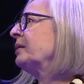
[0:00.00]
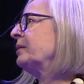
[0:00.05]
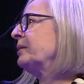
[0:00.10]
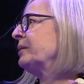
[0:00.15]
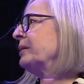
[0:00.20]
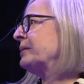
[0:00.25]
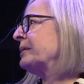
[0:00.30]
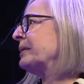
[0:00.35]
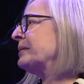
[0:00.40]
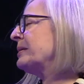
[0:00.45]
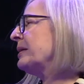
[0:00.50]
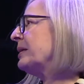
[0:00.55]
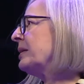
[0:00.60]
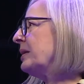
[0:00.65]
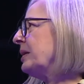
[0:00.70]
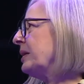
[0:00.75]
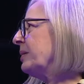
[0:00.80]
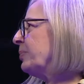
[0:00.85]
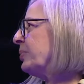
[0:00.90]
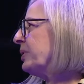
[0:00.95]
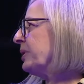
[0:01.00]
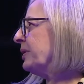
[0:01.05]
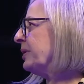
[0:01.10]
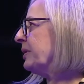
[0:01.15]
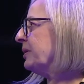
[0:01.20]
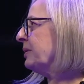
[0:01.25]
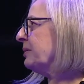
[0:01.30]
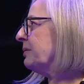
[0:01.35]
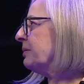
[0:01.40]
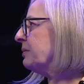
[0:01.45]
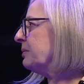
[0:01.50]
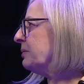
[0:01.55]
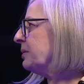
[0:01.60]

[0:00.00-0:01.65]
necessarily bringing